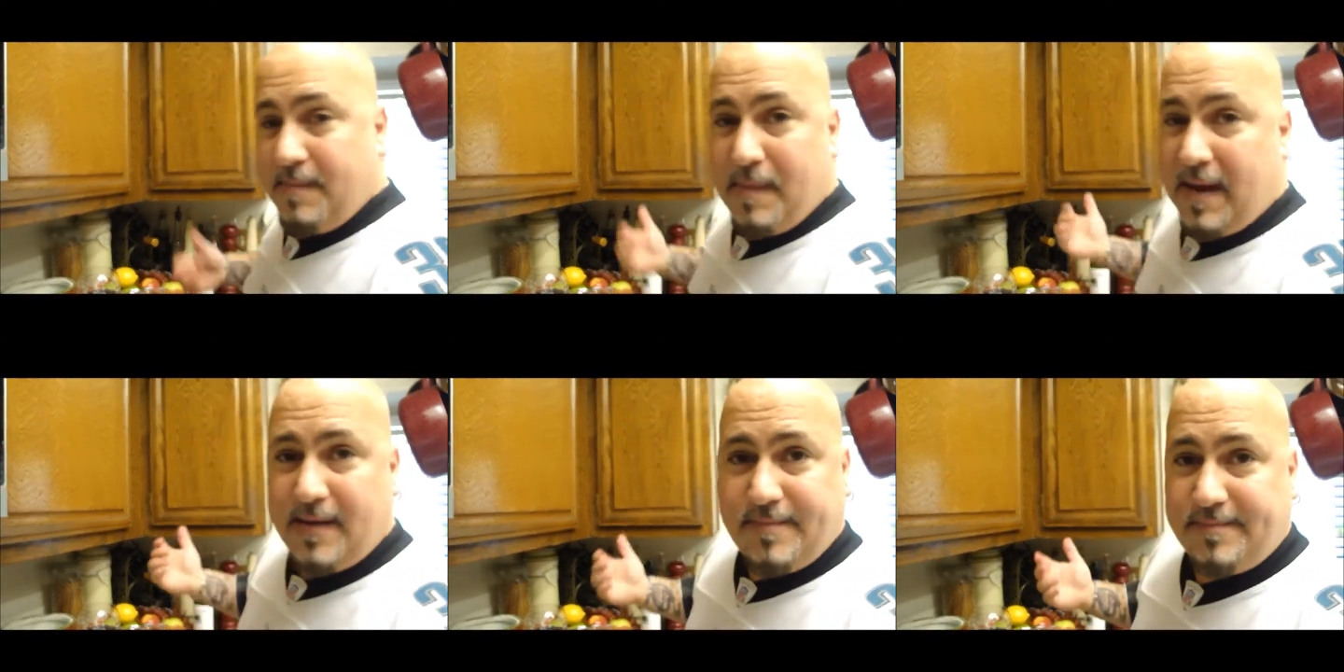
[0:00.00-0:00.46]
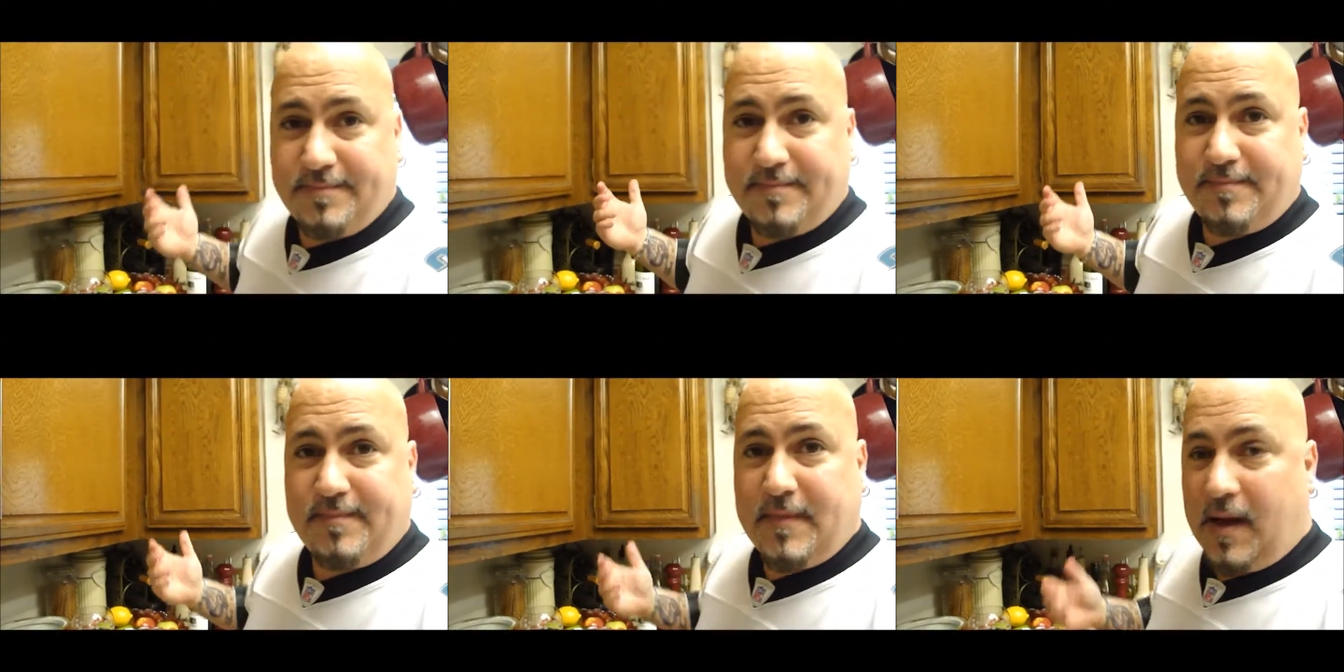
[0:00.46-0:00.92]
he might have.
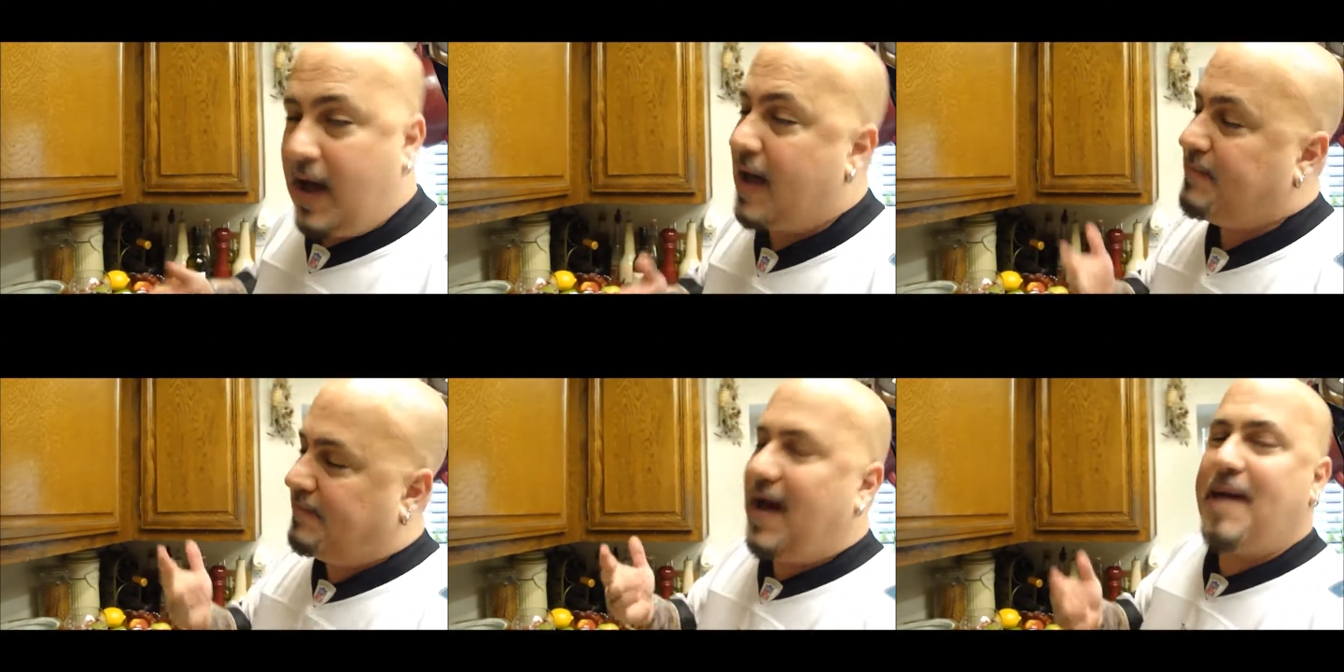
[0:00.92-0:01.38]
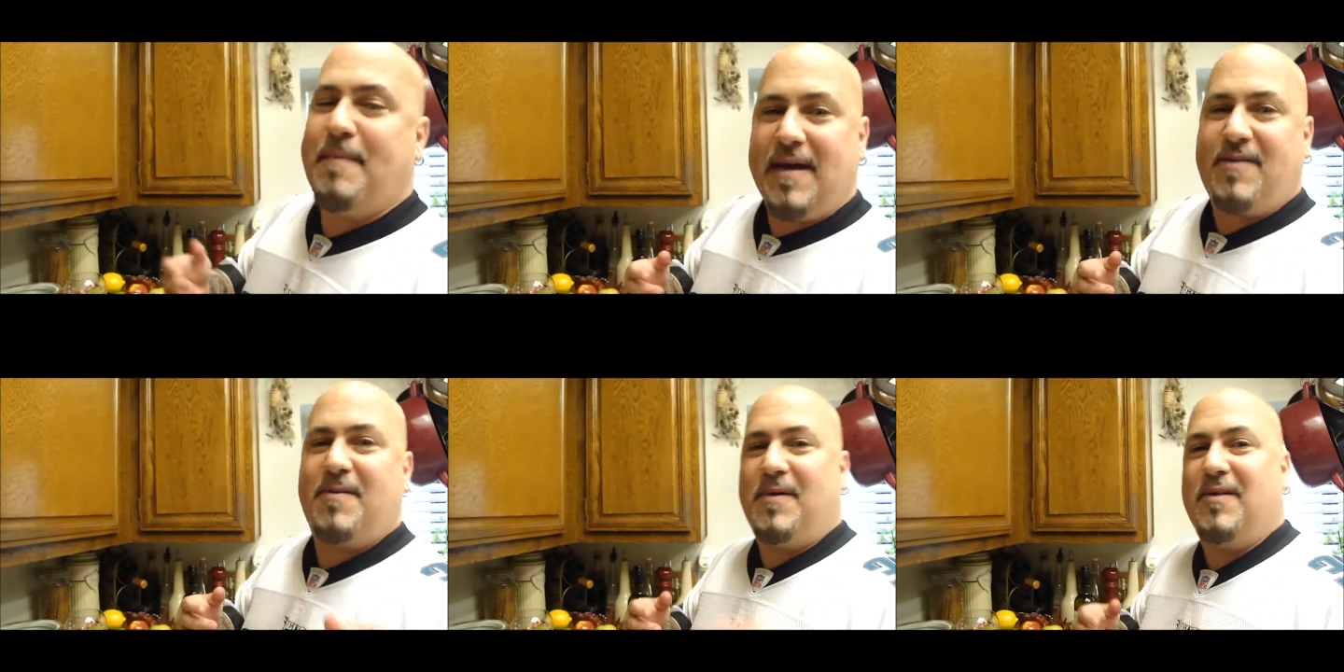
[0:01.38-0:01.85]
I
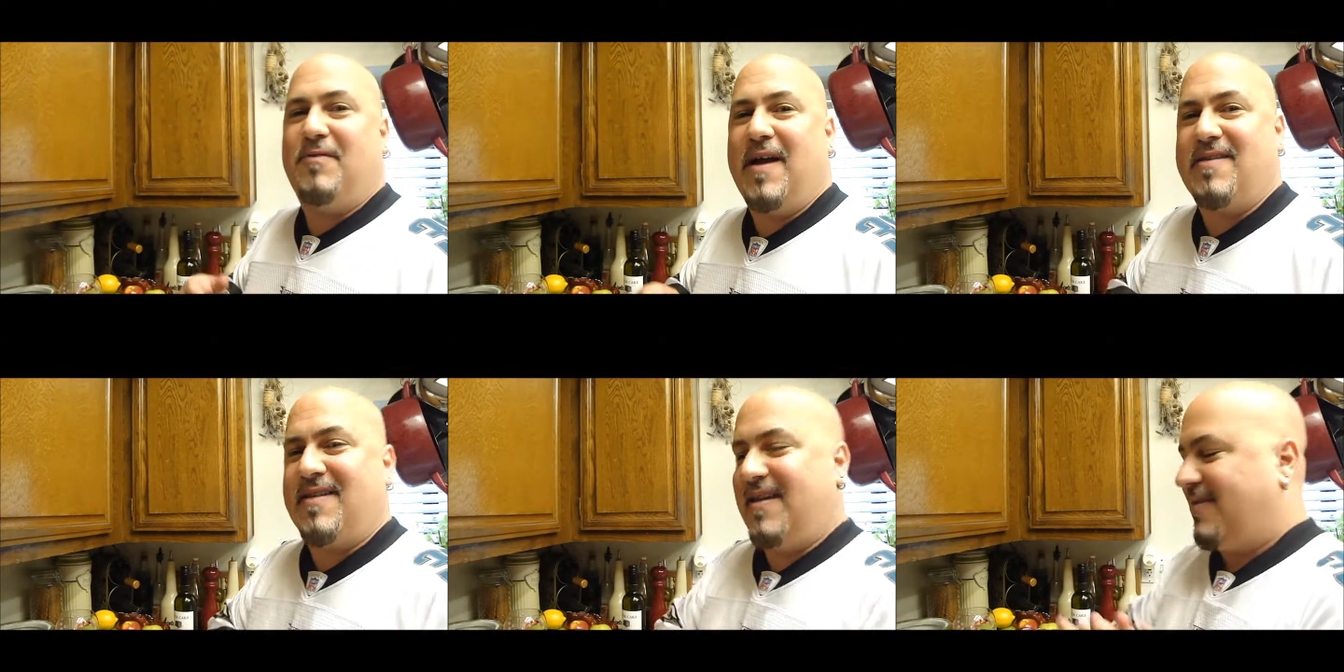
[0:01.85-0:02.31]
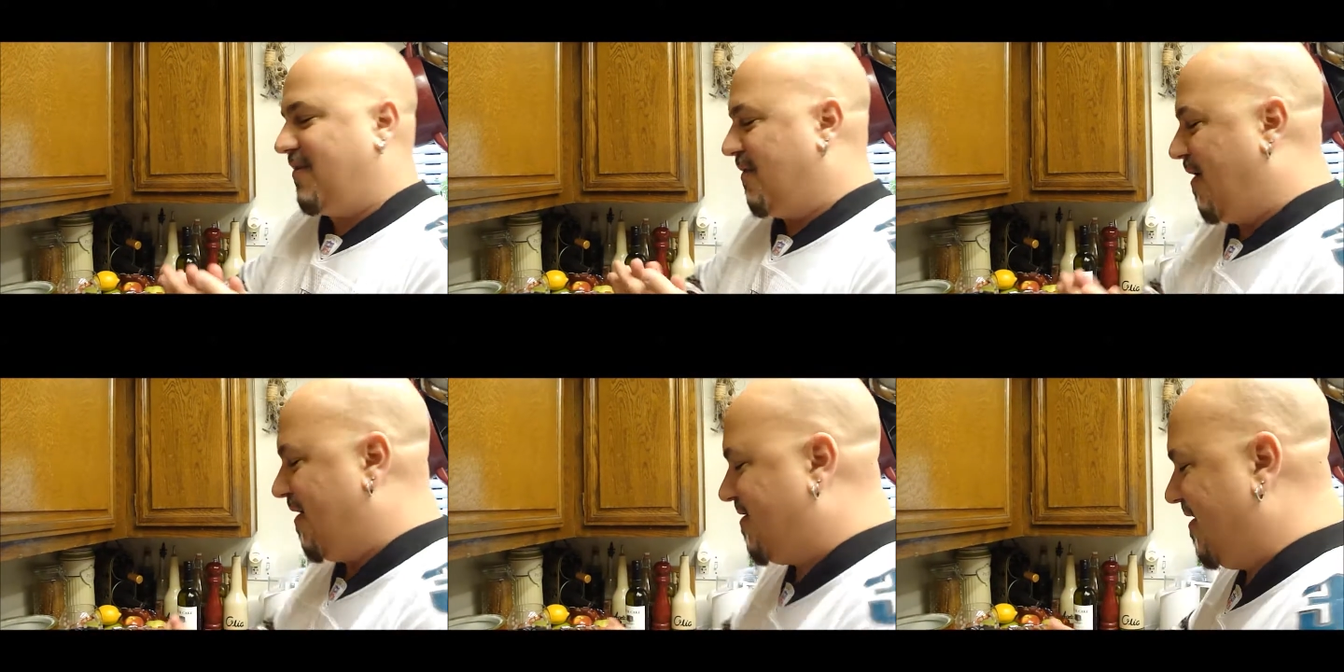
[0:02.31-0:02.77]
make some good red Zin too,
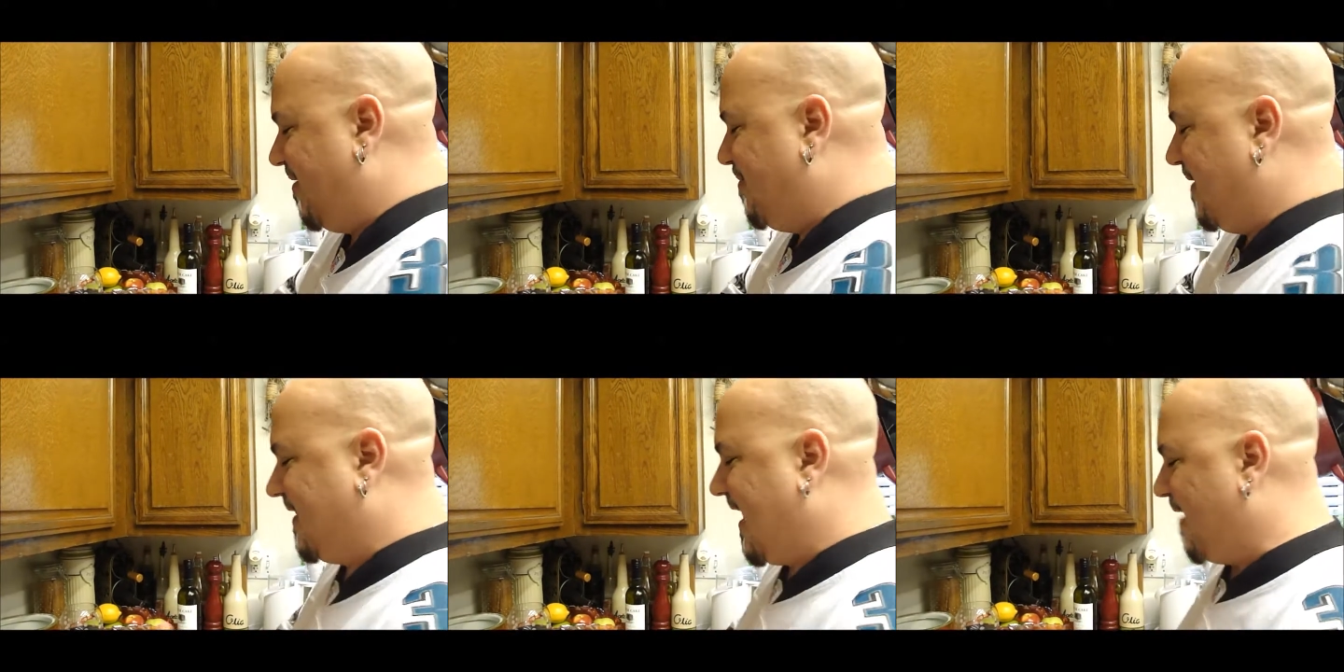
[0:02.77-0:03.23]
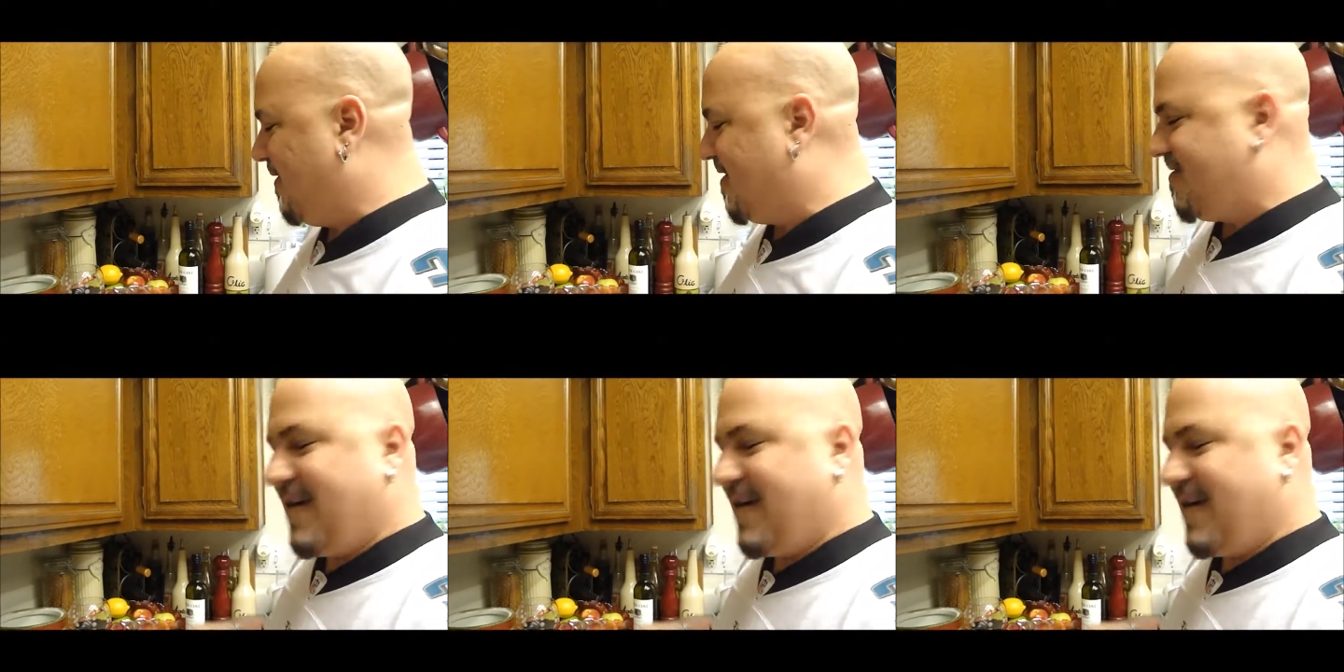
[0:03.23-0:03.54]
also. But that was,